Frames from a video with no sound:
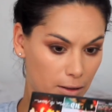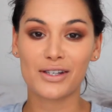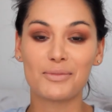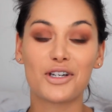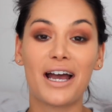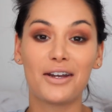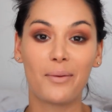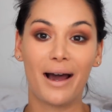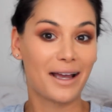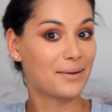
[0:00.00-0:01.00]
Because I'm chatting
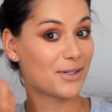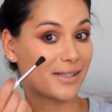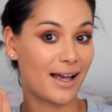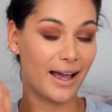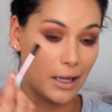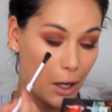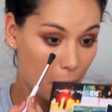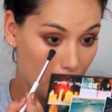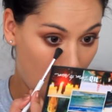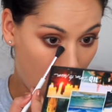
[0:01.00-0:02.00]
away, I'm just like,
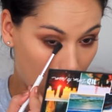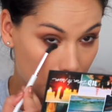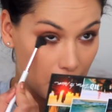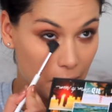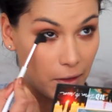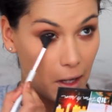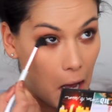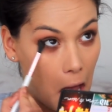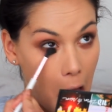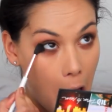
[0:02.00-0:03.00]
oh yeah, underneath the
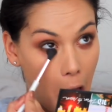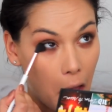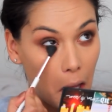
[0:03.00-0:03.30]
eye.